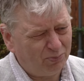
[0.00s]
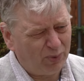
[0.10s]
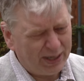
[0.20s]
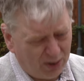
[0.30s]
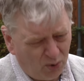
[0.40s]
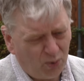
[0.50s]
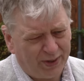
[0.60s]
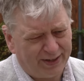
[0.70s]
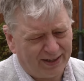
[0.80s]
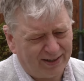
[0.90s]
We know
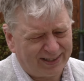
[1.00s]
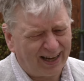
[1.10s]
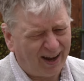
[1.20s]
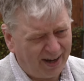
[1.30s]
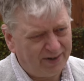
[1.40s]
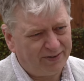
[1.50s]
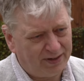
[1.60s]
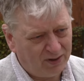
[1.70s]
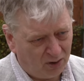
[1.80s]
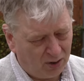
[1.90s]
that there's a higher
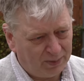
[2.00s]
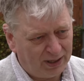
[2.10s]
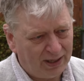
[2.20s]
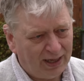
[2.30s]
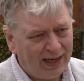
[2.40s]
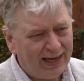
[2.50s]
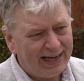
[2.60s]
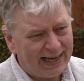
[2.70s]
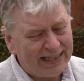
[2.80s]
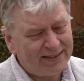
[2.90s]
than normal
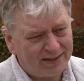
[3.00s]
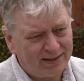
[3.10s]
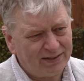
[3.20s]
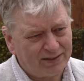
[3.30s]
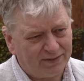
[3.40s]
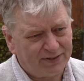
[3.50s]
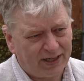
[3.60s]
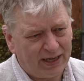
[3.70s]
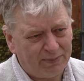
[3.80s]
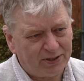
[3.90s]
incidence of
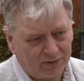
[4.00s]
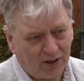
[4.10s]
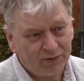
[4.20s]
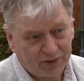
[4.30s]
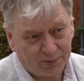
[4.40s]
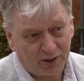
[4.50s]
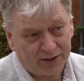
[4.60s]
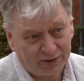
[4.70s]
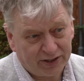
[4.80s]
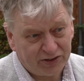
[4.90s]
scabies around
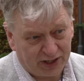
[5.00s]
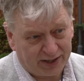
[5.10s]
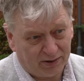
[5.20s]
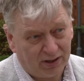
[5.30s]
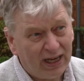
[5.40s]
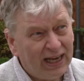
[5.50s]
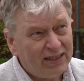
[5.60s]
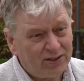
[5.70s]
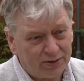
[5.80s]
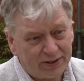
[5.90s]
Gibraltar in general.
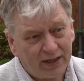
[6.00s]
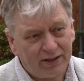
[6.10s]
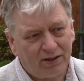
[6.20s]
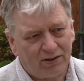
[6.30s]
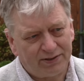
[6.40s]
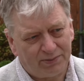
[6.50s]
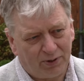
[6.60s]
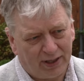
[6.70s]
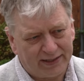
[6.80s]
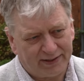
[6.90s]
So it's not at all
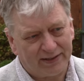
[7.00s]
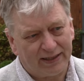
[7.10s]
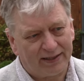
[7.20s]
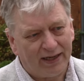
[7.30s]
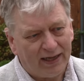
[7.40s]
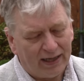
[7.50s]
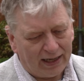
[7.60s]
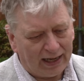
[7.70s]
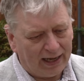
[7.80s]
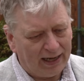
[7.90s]
surprising that
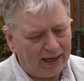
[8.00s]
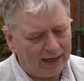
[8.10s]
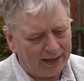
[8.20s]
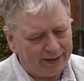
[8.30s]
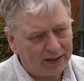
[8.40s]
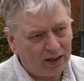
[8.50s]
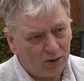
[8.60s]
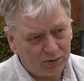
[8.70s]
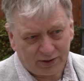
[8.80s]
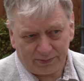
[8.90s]
an
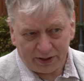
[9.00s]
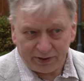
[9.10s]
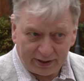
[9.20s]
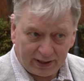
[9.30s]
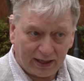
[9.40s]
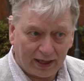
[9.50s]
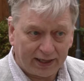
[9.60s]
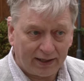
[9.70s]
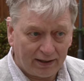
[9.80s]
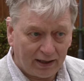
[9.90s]
enclosed community
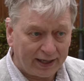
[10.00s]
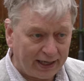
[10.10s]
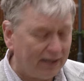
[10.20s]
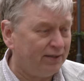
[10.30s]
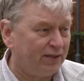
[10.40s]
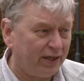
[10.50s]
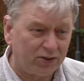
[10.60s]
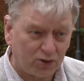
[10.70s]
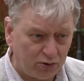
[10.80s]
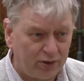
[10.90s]
like Hillside
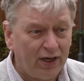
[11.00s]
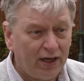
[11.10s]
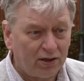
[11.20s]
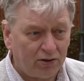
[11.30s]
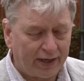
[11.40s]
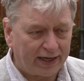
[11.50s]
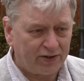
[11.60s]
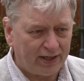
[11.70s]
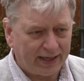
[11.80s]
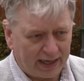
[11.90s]
could
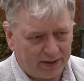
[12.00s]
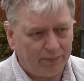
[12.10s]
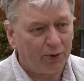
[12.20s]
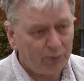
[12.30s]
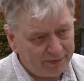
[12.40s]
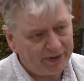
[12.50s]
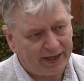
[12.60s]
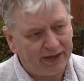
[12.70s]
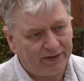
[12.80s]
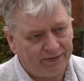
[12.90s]
actually get it. But we've
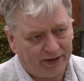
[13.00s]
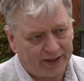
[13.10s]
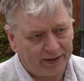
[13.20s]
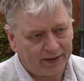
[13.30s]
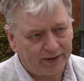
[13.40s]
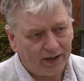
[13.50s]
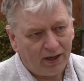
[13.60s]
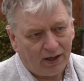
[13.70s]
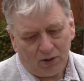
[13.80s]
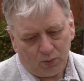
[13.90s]
identified it.
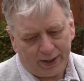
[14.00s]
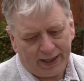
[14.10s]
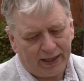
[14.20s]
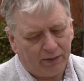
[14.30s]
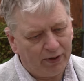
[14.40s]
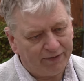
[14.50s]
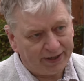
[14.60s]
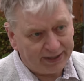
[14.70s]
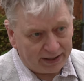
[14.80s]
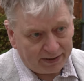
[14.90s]
We've
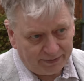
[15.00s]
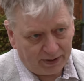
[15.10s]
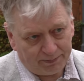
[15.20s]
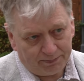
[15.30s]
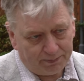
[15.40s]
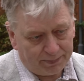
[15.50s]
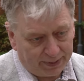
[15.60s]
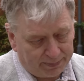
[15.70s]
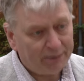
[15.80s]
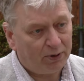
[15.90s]
identified
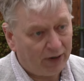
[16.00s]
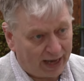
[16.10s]
the people who